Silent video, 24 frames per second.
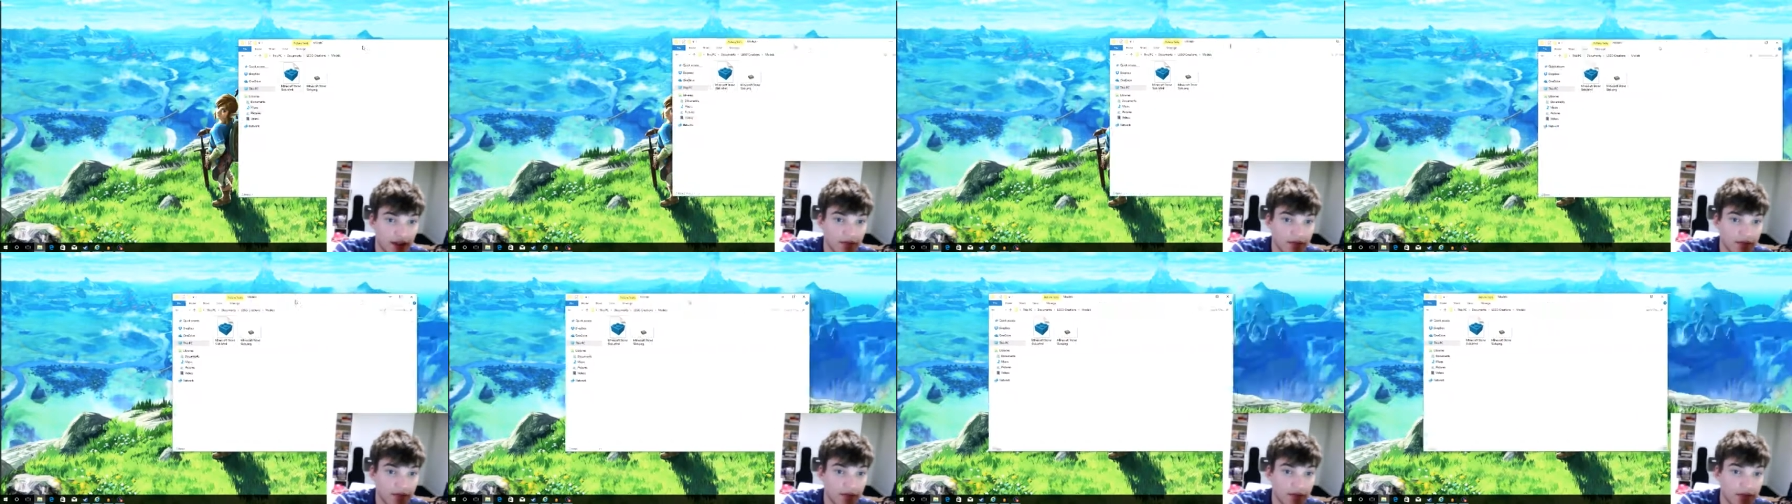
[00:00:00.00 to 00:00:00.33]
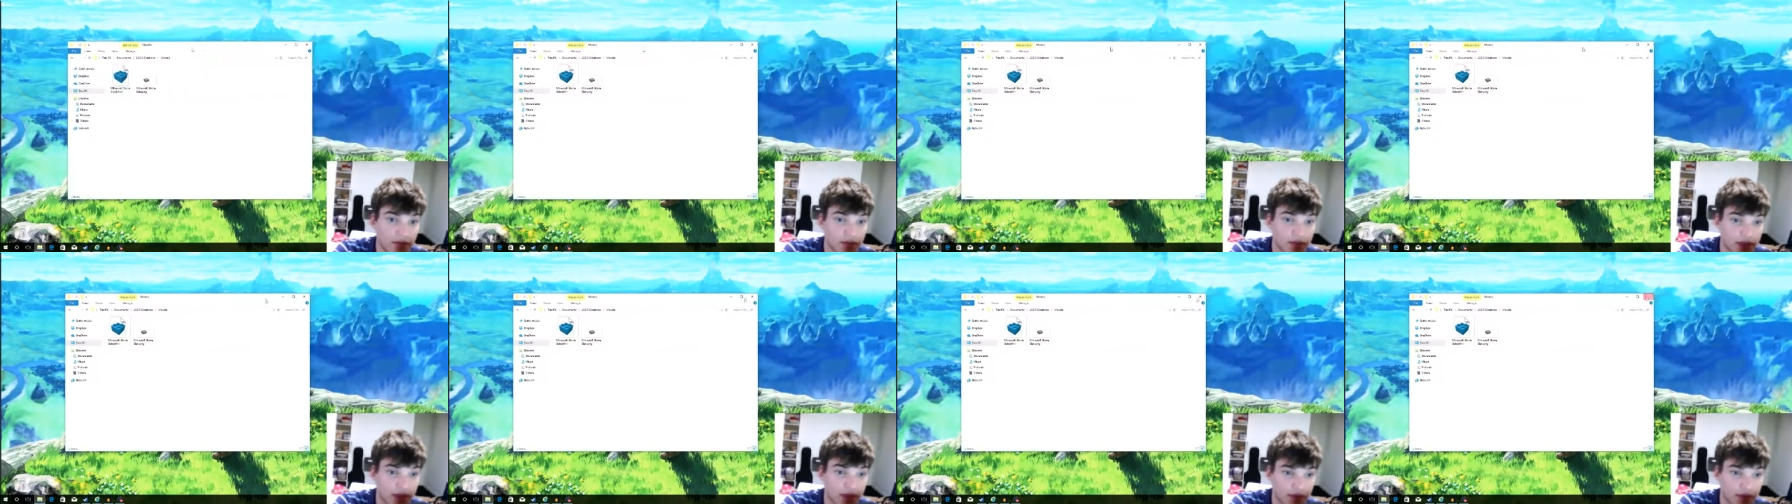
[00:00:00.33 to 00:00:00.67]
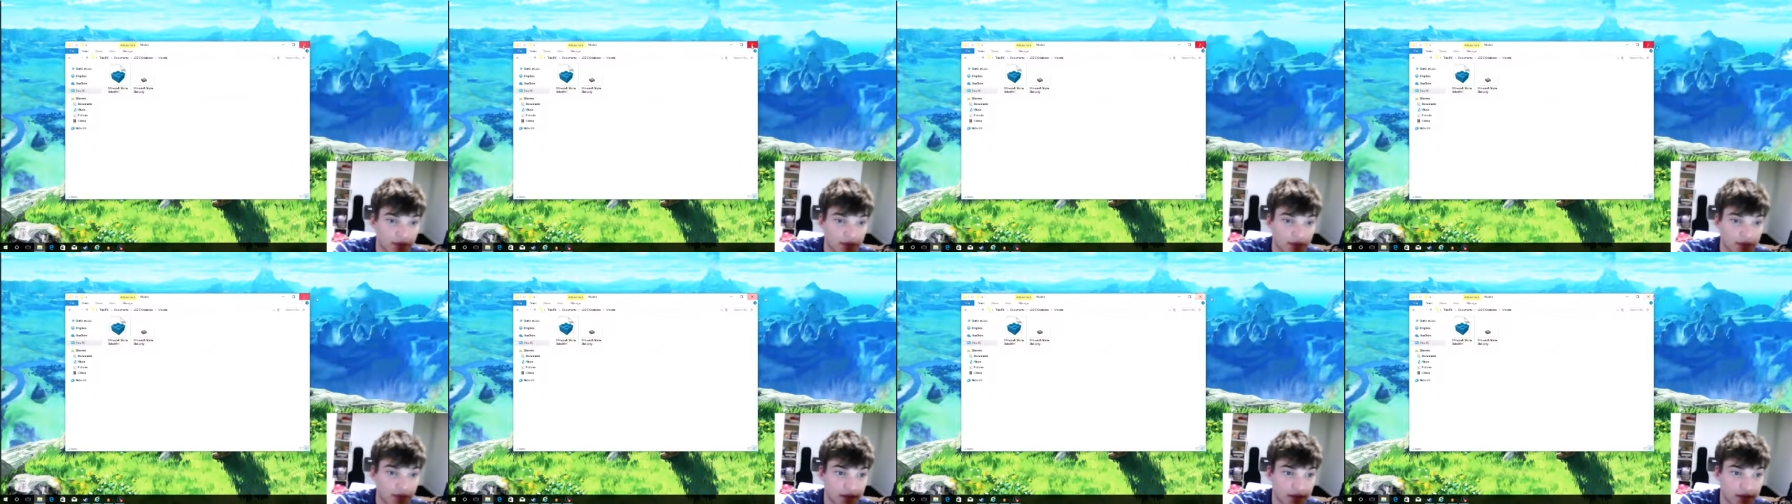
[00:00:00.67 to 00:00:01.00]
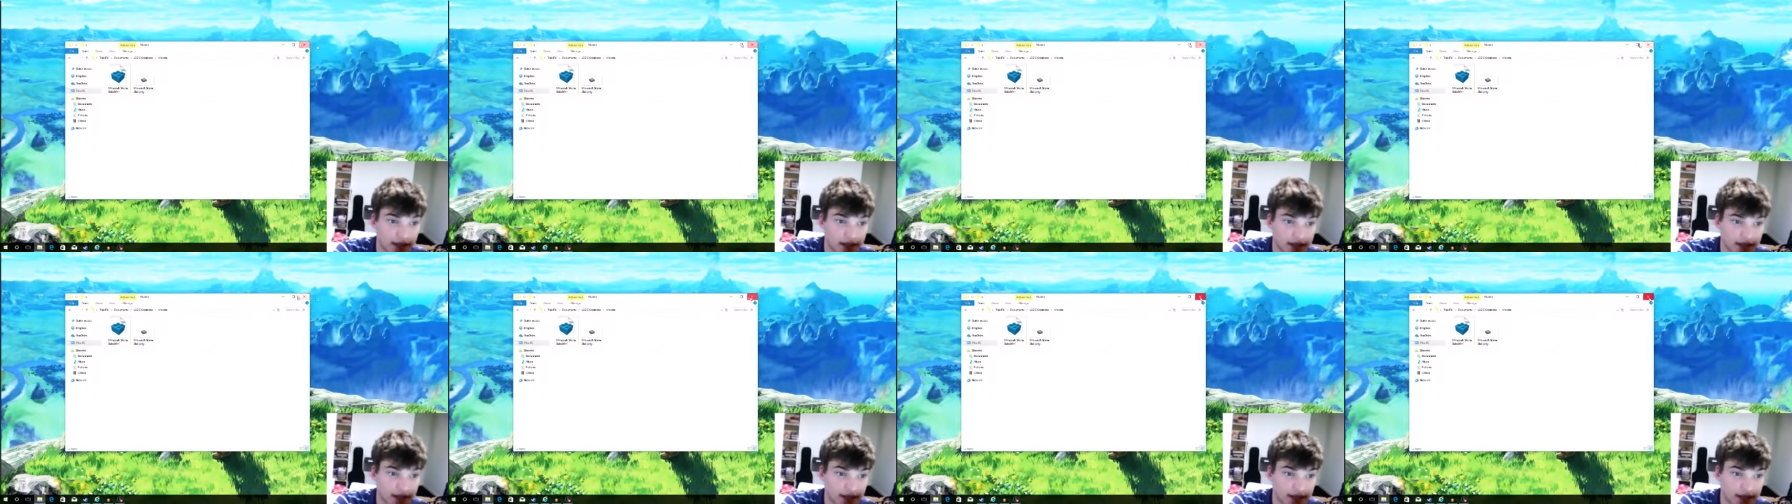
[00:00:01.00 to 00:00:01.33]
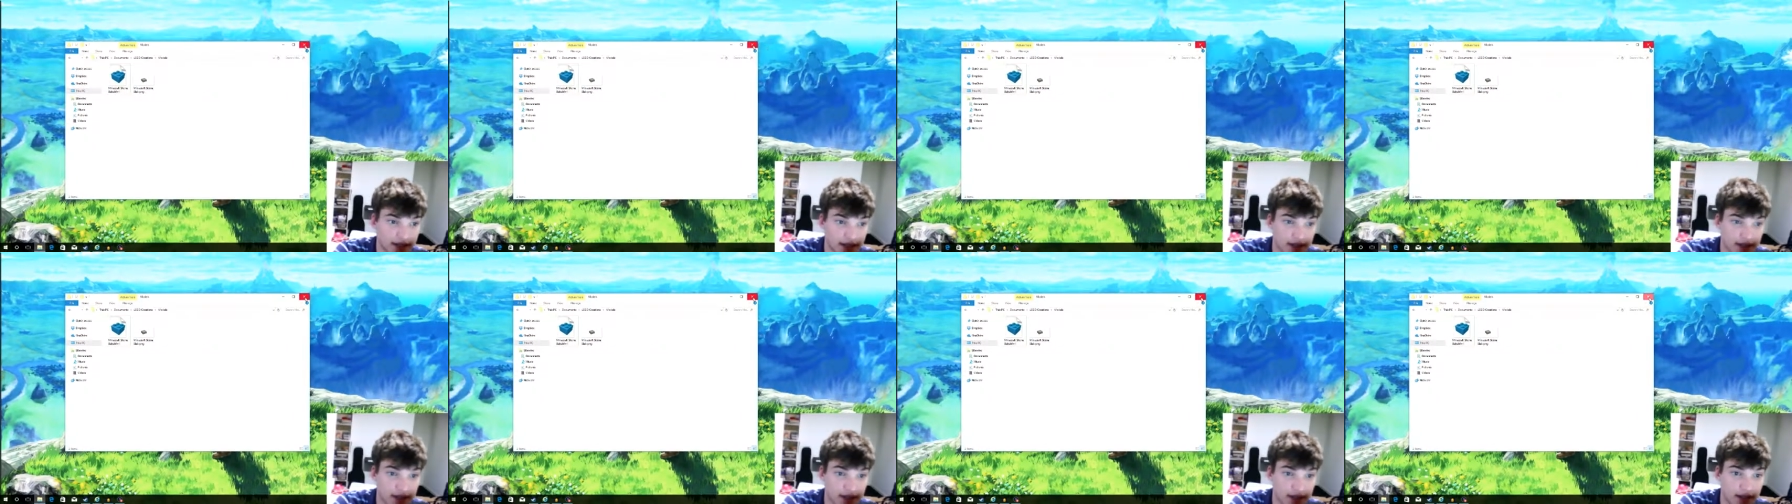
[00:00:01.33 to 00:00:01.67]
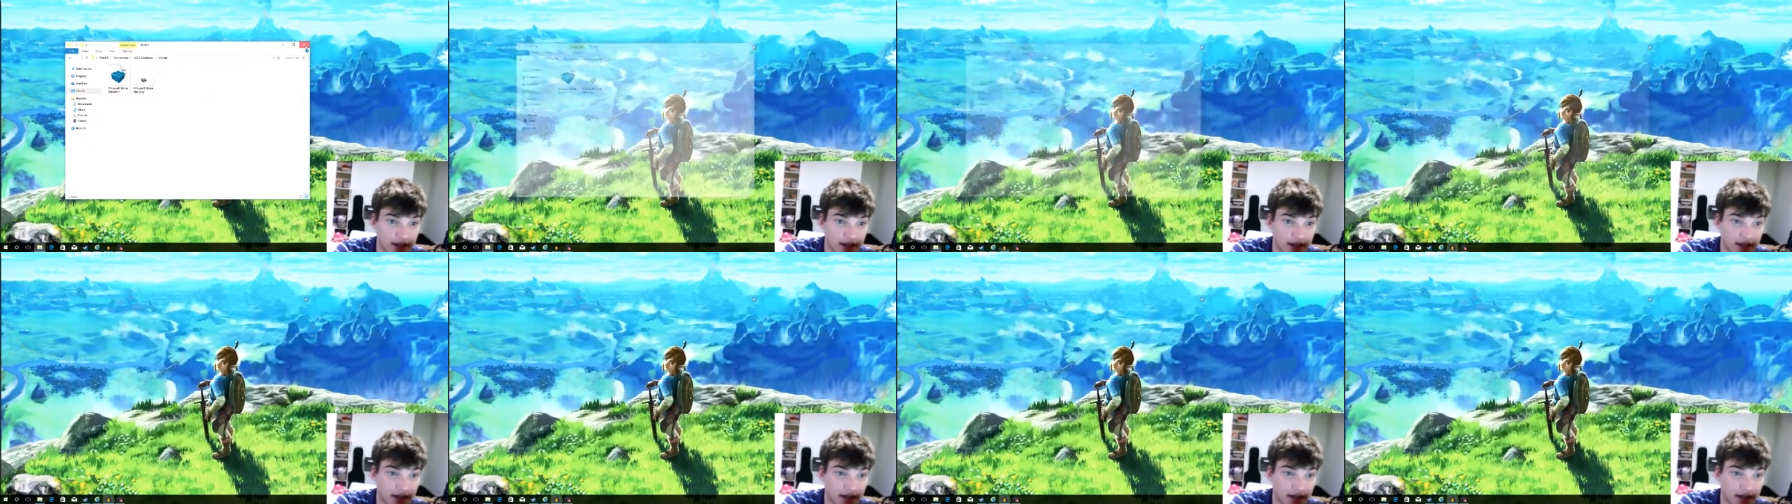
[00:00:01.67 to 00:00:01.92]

then we're done with this.